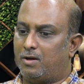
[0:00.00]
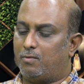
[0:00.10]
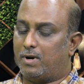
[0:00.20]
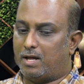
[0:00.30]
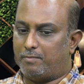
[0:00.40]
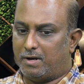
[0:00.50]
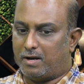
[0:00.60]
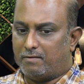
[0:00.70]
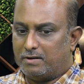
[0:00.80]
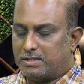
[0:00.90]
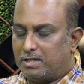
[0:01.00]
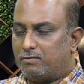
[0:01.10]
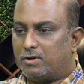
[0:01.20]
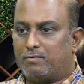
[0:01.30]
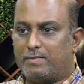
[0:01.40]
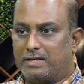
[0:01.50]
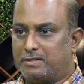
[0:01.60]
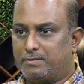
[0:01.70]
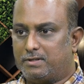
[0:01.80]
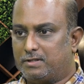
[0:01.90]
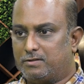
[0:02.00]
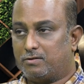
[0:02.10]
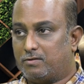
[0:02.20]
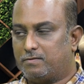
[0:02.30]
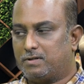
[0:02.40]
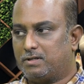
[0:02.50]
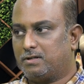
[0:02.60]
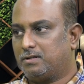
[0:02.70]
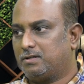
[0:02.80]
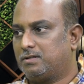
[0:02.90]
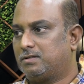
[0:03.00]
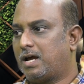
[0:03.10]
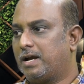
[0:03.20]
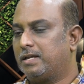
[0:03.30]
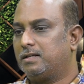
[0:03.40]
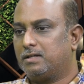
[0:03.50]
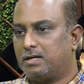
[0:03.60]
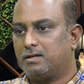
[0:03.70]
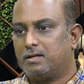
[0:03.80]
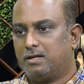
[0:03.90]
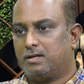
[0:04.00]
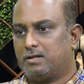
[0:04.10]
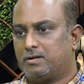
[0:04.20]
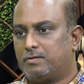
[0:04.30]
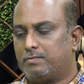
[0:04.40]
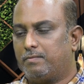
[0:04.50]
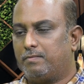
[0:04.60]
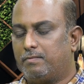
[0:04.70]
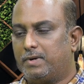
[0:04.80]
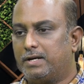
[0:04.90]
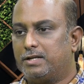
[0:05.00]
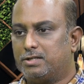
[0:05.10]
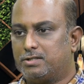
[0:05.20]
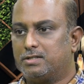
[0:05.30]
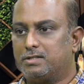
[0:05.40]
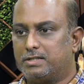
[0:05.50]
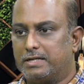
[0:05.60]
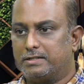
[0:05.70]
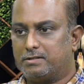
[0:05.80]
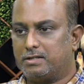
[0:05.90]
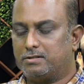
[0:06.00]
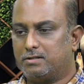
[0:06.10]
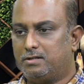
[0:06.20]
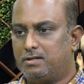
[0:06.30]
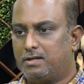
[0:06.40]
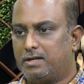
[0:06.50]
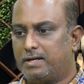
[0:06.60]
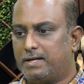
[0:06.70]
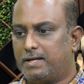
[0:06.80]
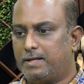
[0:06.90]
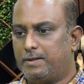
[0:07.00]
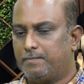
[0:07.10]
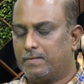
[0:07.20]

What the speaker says: What happened, I will share one of my experience after starting that meditation care center in Delhi.